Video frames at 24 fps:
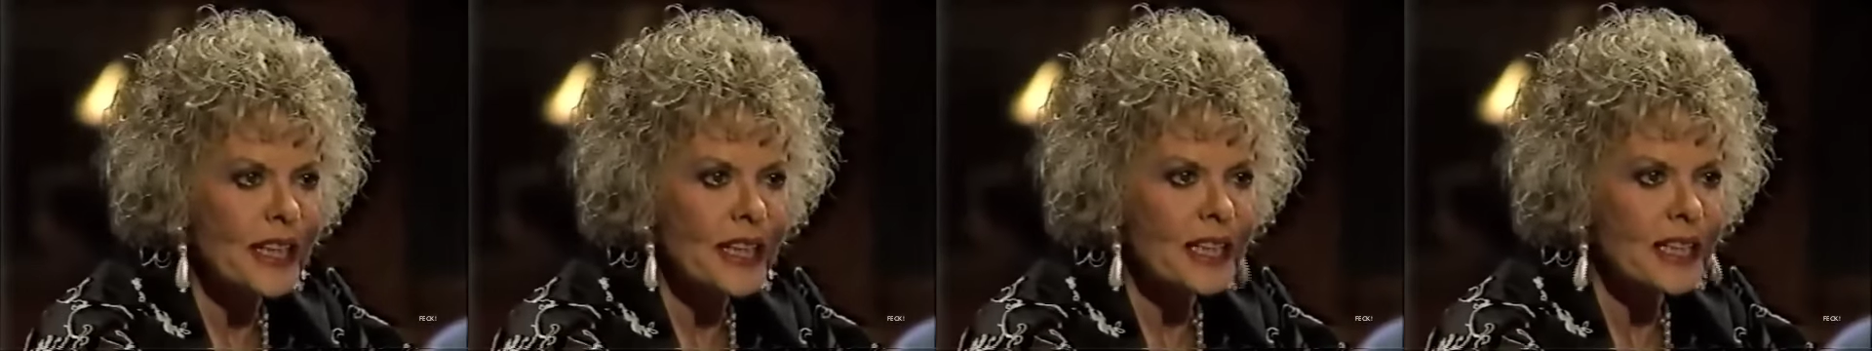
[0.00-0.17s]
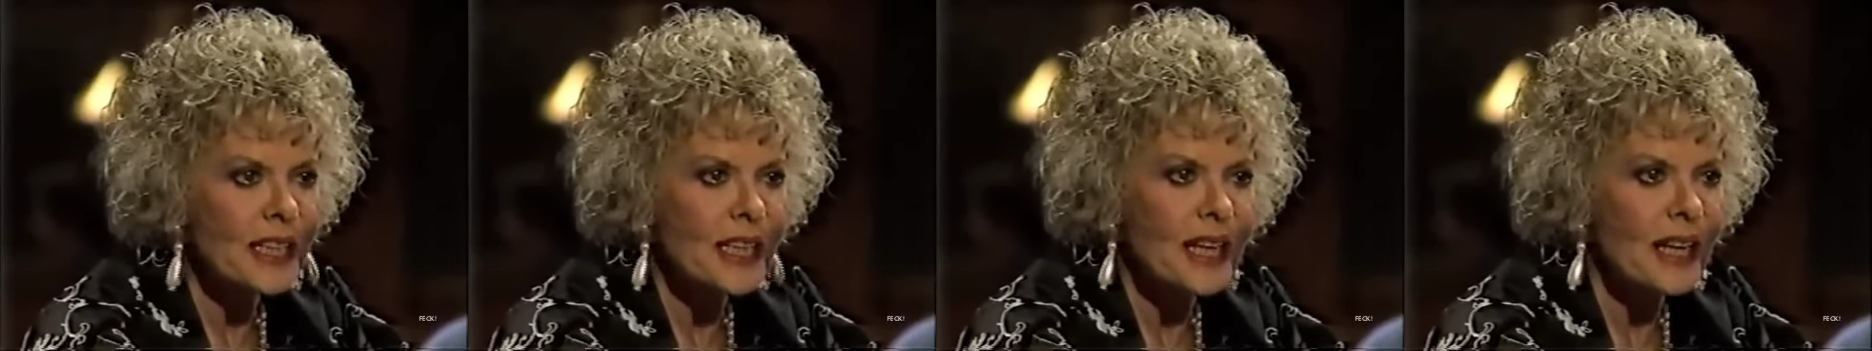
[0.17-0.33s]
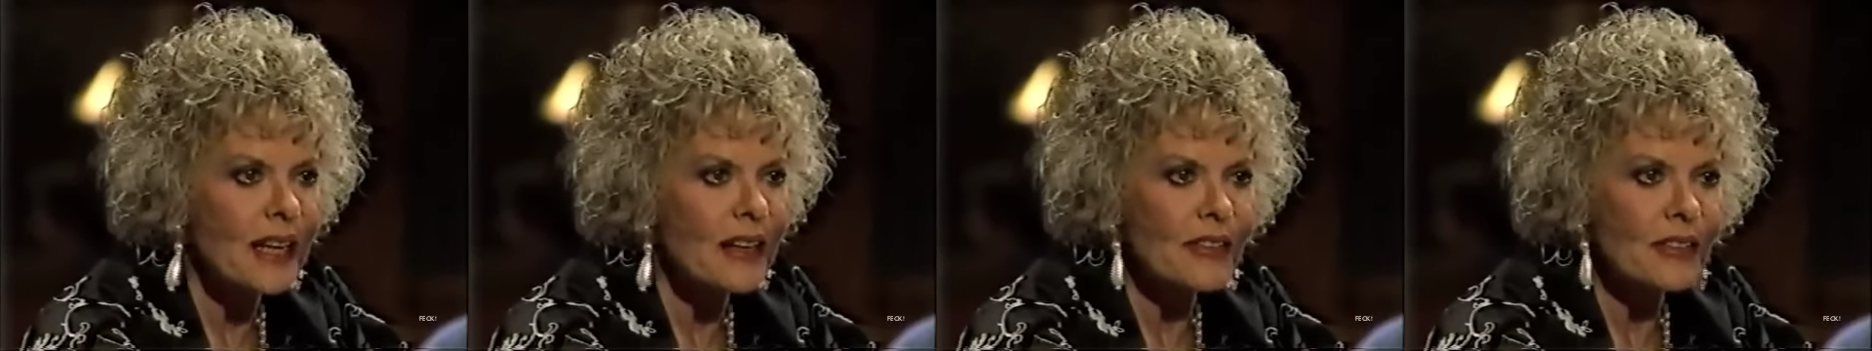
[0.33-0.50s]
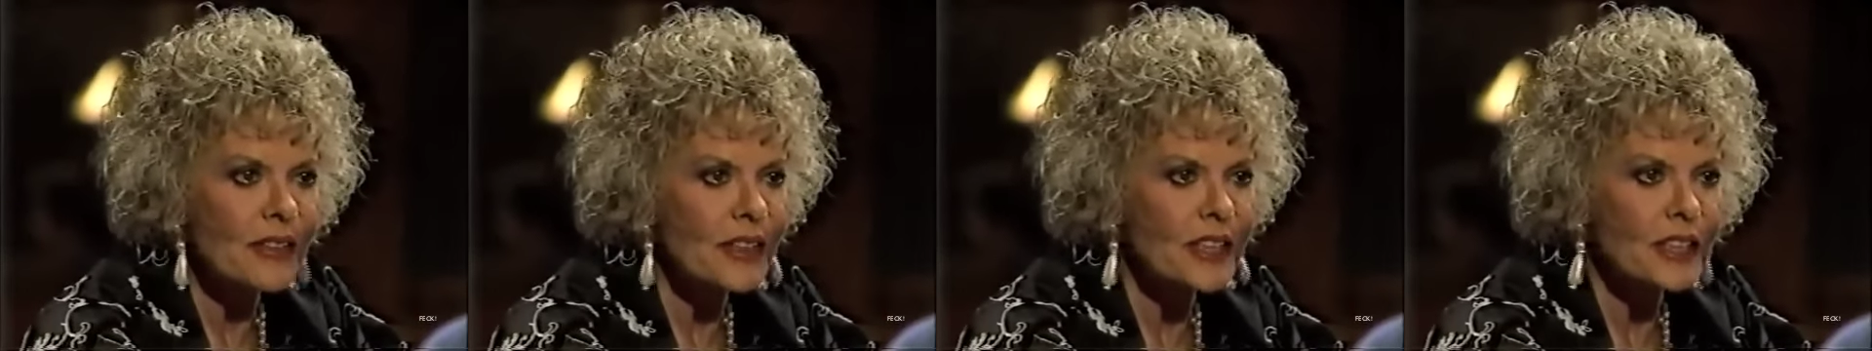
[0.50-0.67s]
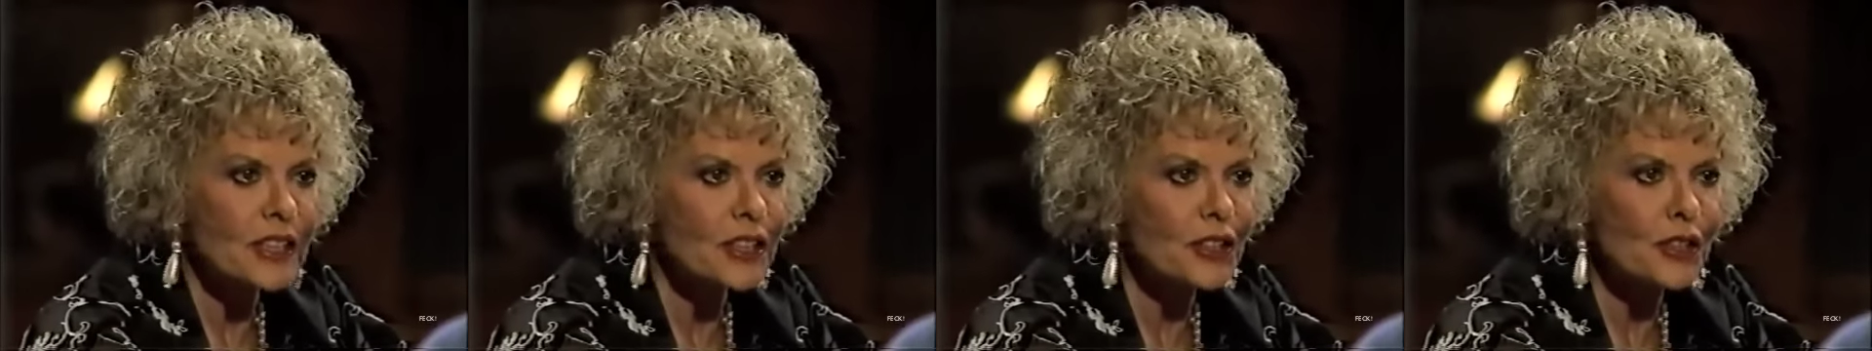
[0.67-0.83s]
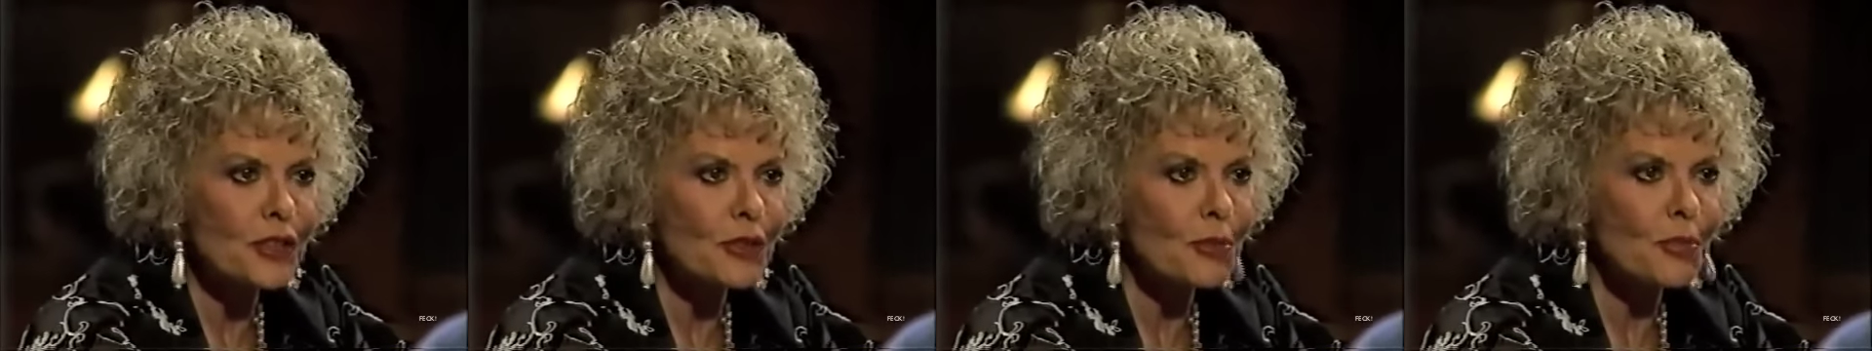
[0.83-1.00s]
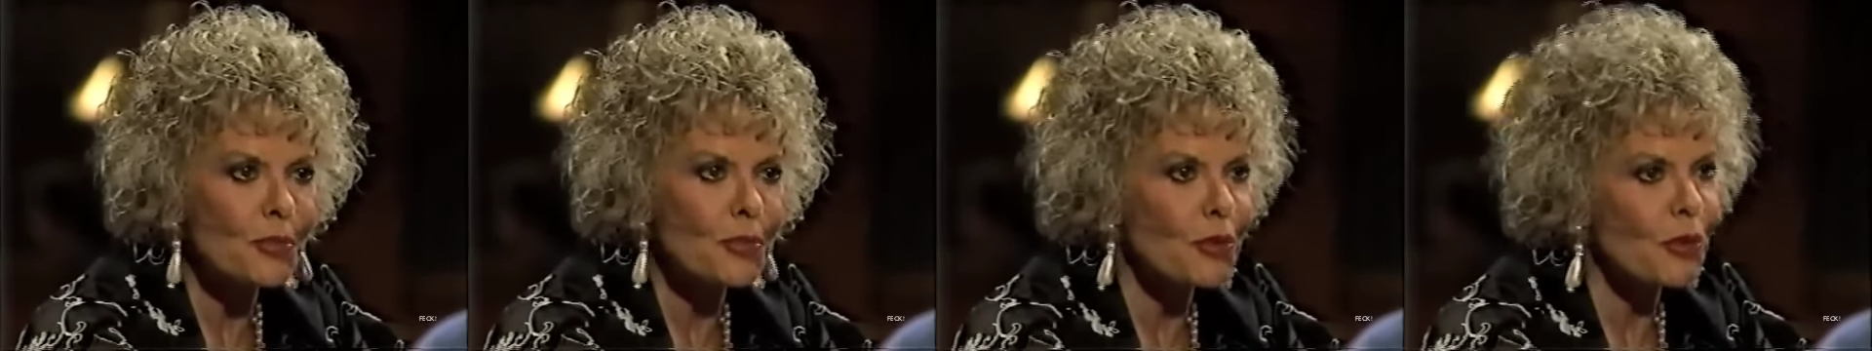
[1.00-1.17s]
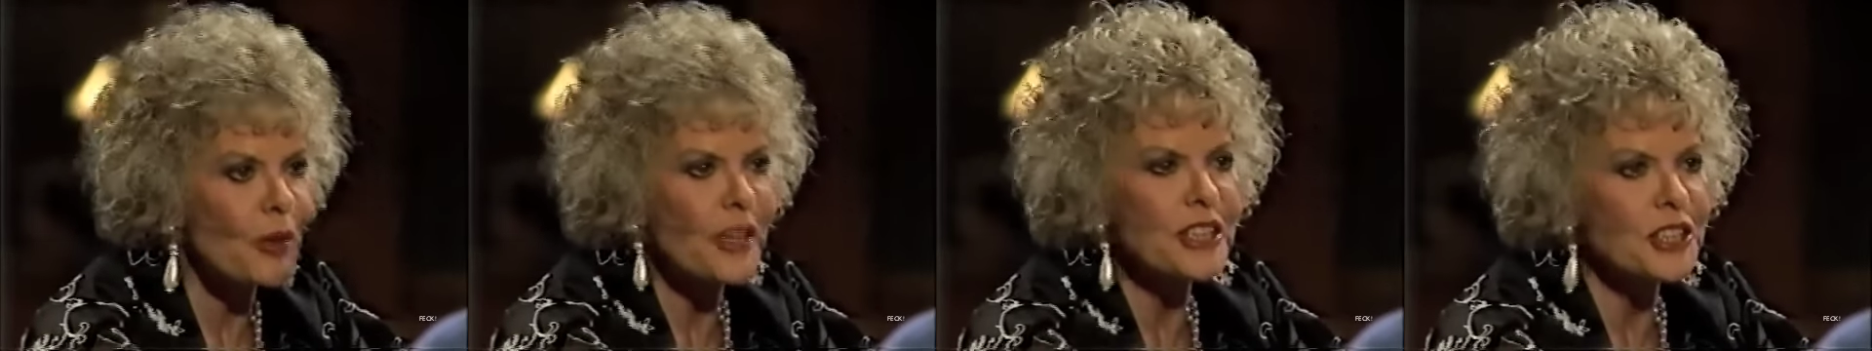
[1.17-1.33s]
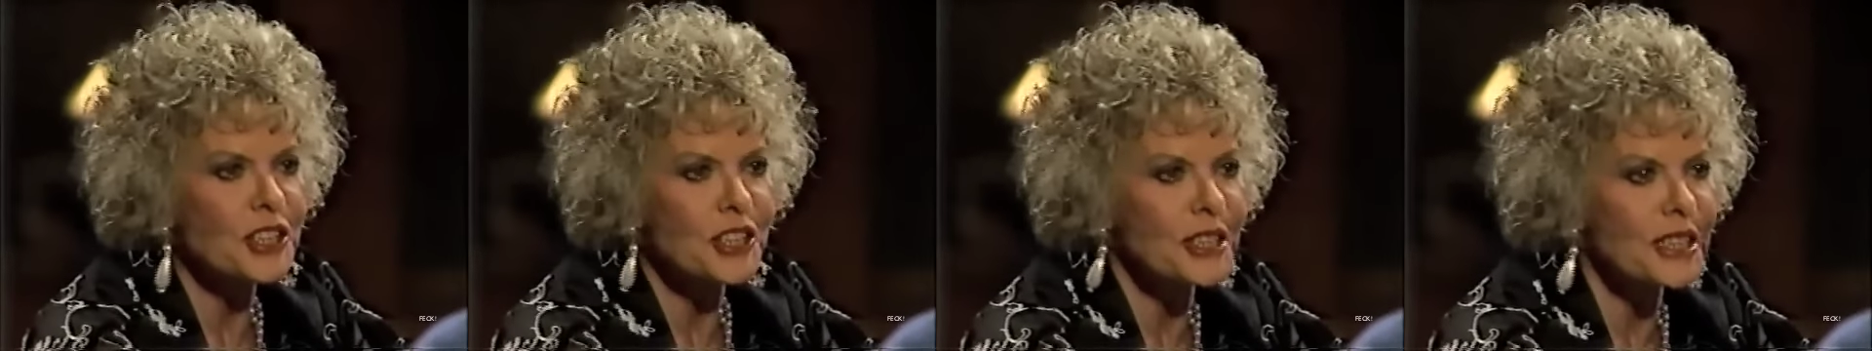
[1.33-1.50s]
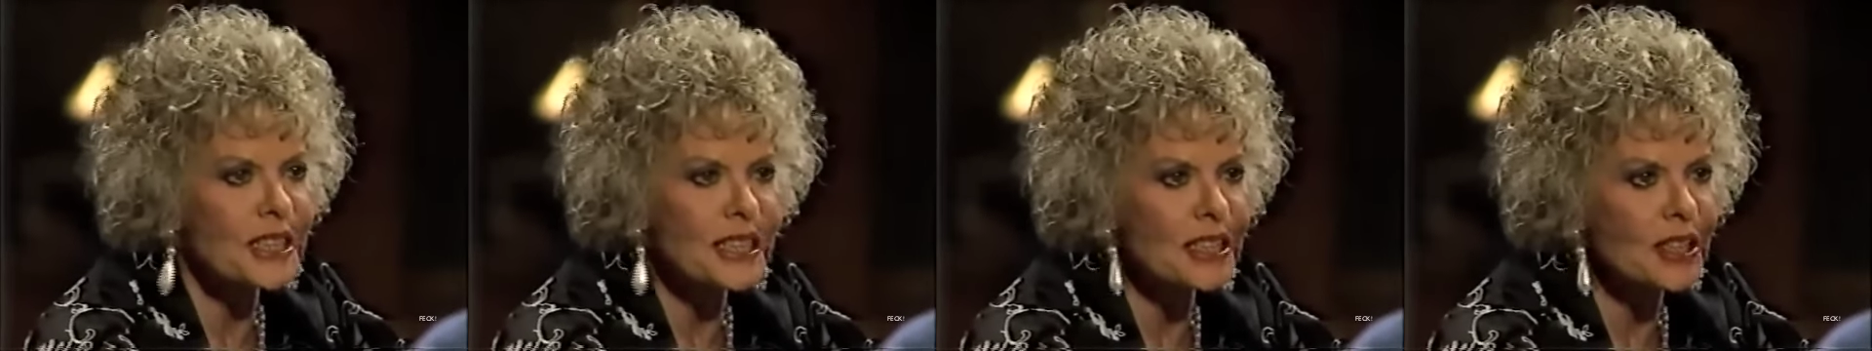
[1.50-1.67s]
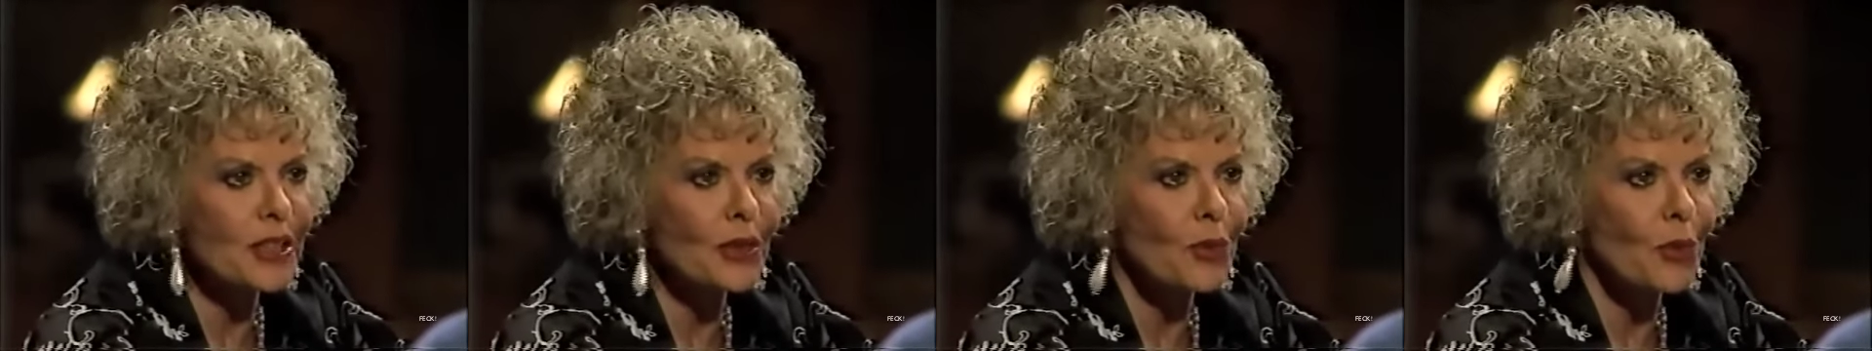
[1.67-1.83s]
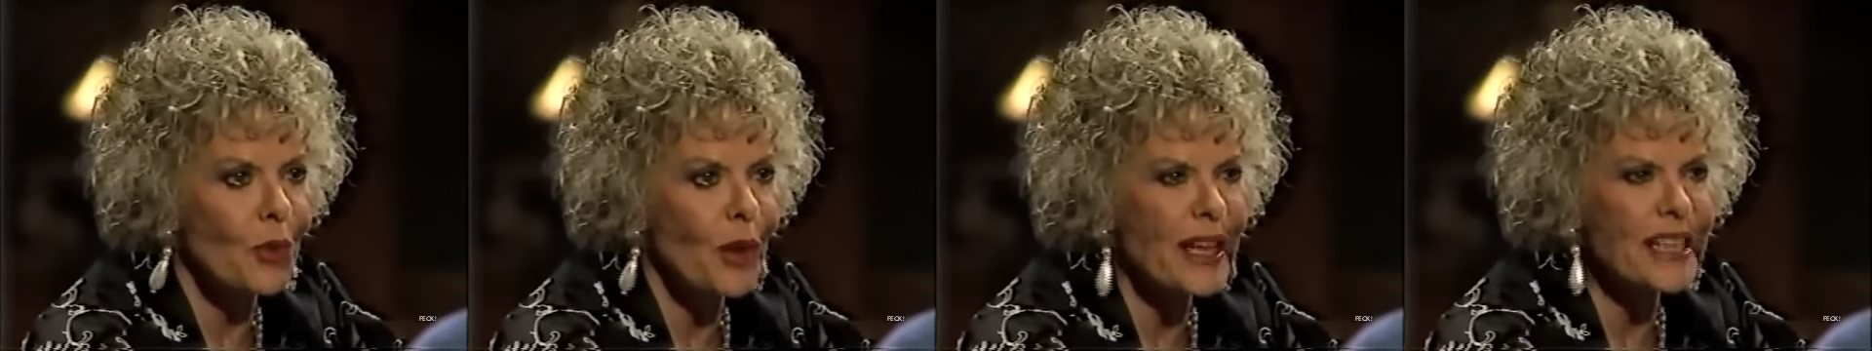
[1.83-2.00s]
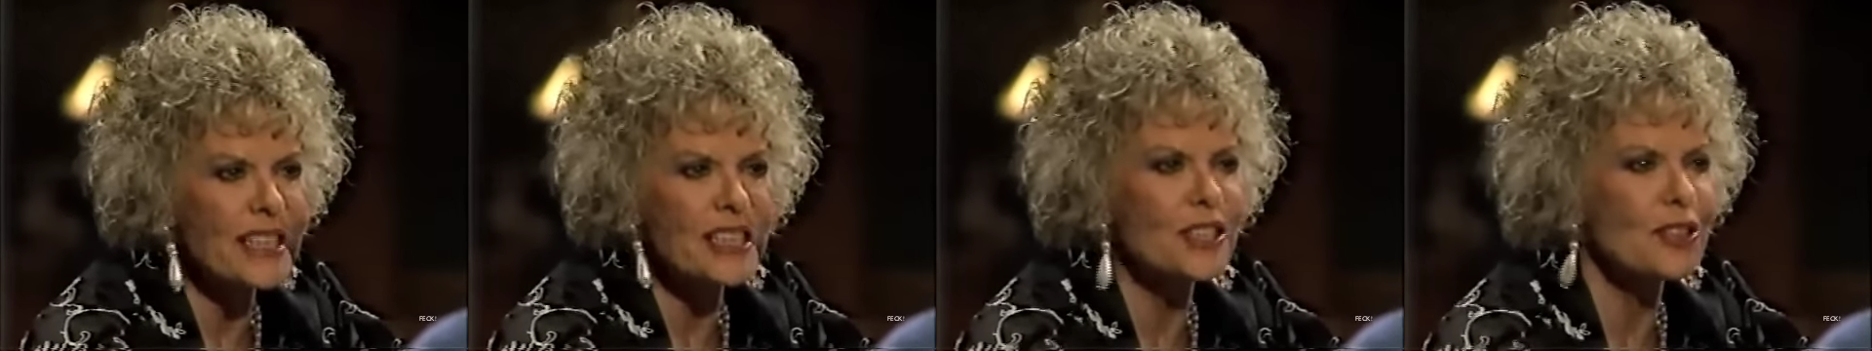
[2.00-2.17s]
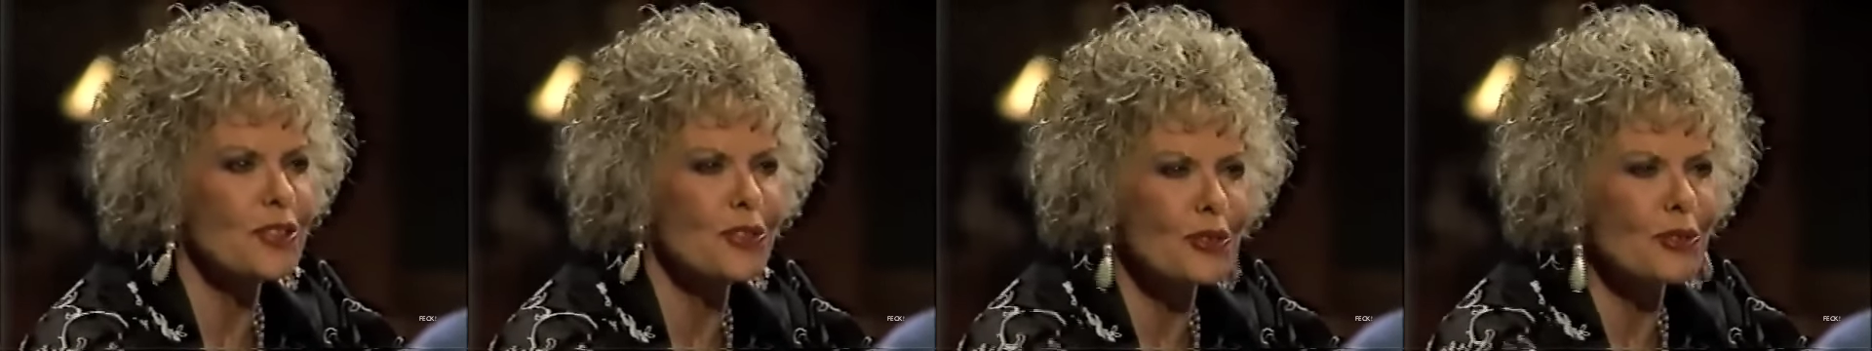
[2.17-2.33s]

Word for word: and love is too precious to waste.